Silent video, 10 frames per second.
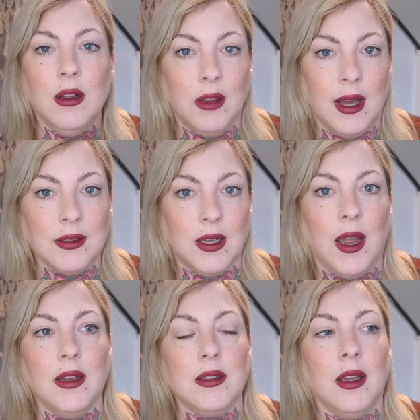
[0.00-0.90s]
last
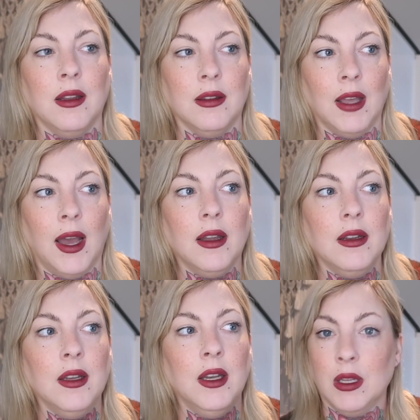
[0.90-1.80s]
night, and that
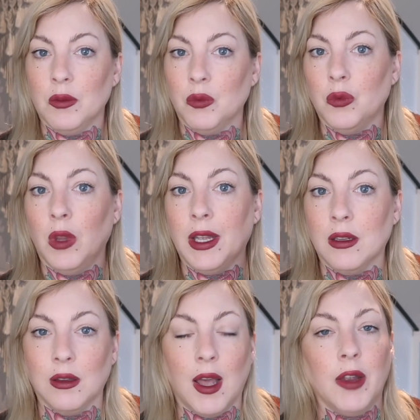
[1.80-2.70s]
it like
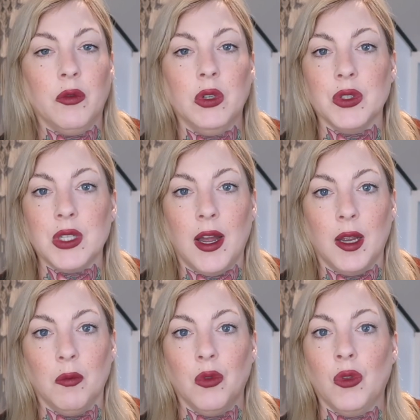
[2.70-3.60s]
in live real
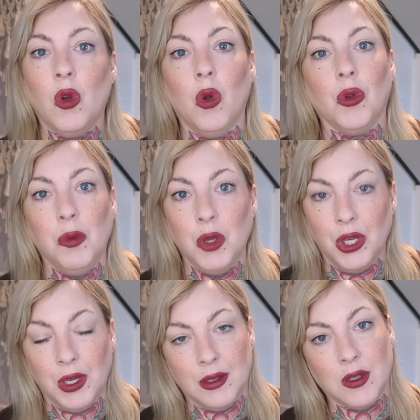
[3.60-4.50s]
time, the whole
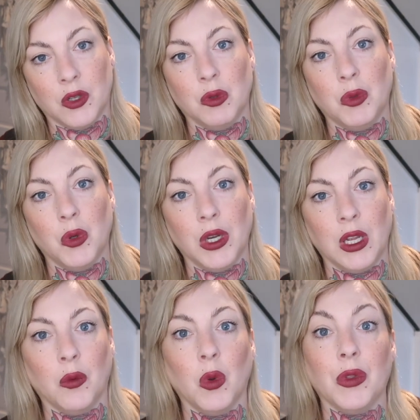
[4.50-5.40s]
community starts reporting
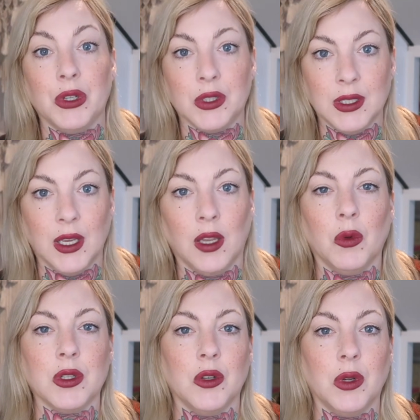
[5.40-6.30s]
on what they're seeing and
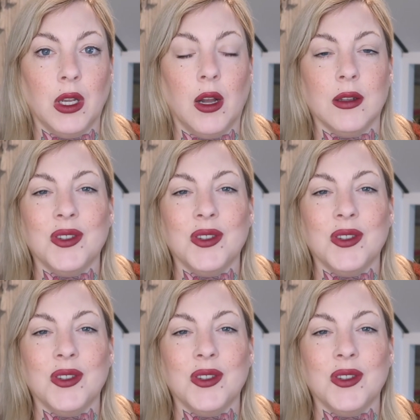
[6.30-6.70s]
what's going on.